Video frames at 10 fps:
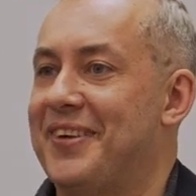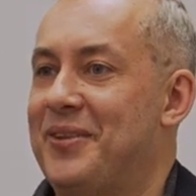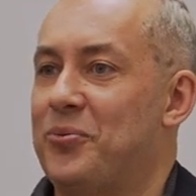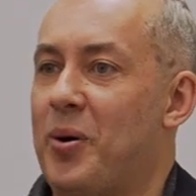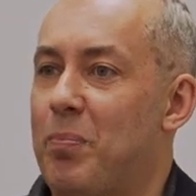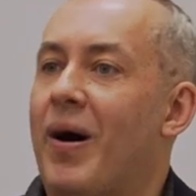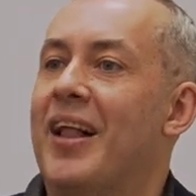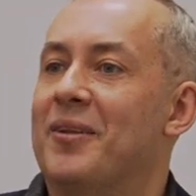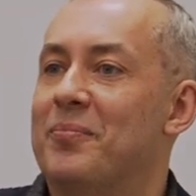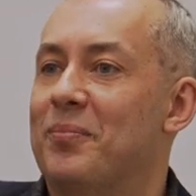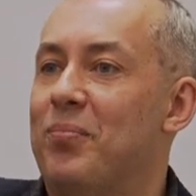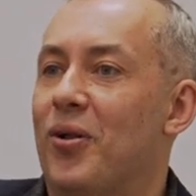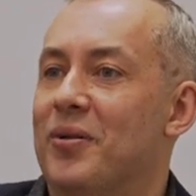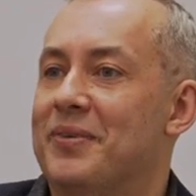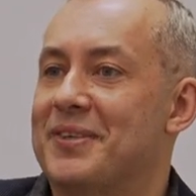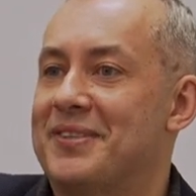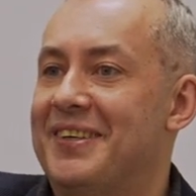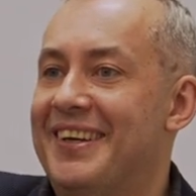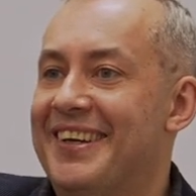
right, where palm, palm is